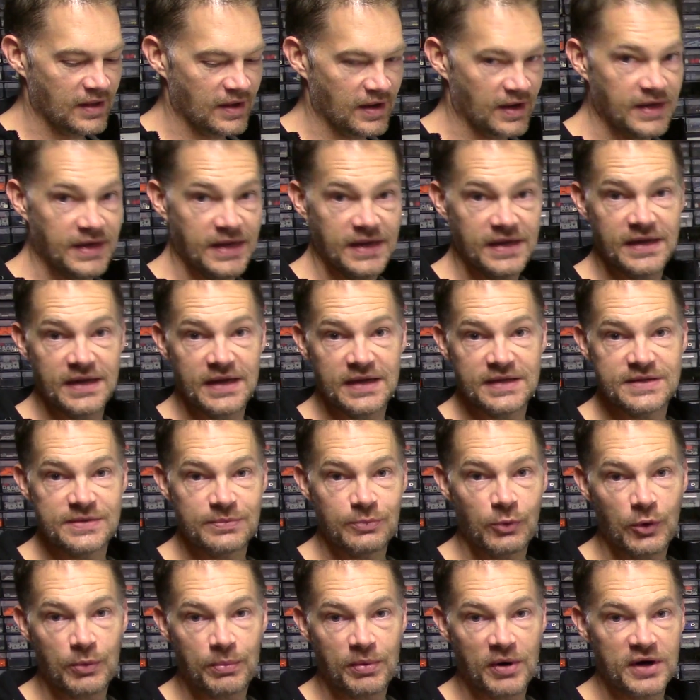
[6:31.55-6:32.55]
I need to get some
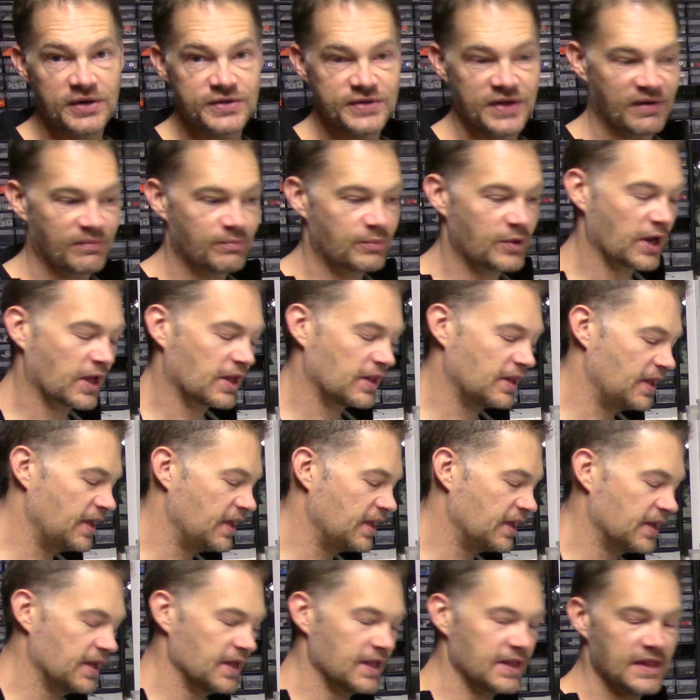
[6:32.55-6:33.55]
more parts off
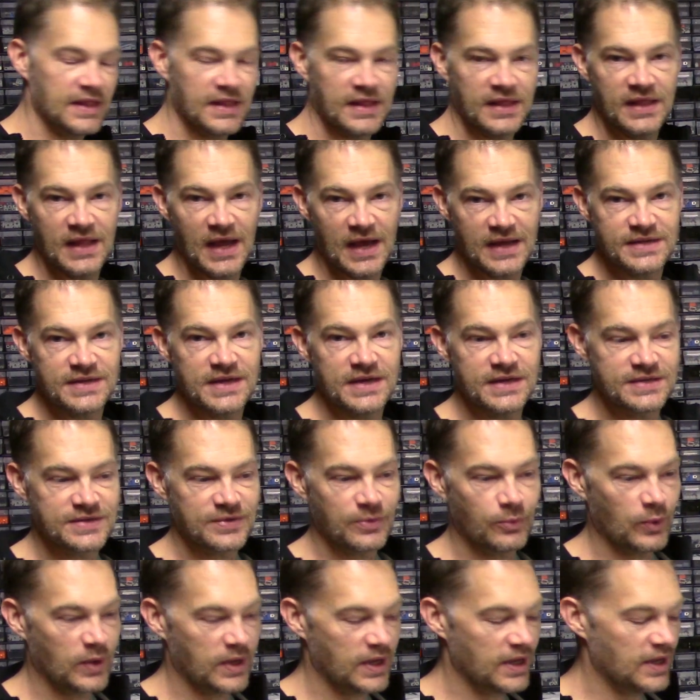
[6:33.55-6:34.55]
Bricklink, and that takes
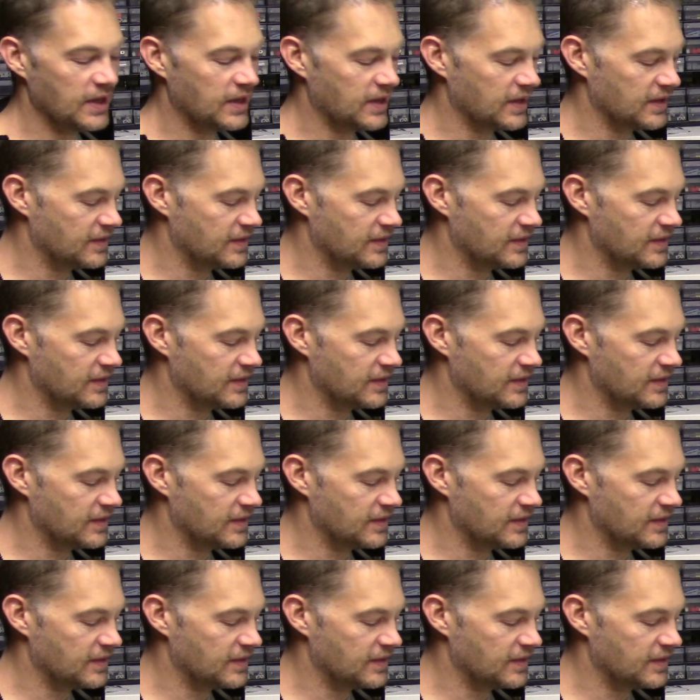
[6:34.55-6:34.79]
a week,